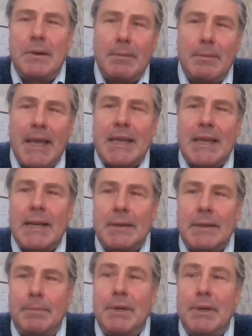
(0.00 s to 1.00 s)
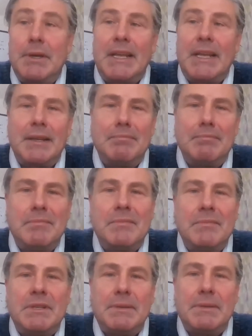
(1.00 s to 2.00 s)
Ptolemaic and Copernican,
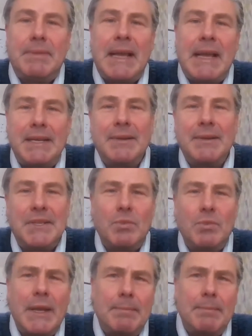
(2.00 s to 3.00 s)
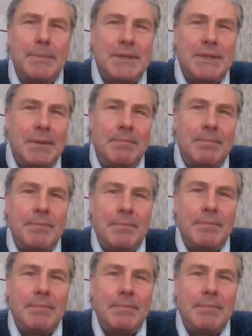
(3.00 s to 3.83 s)
depending on its whims.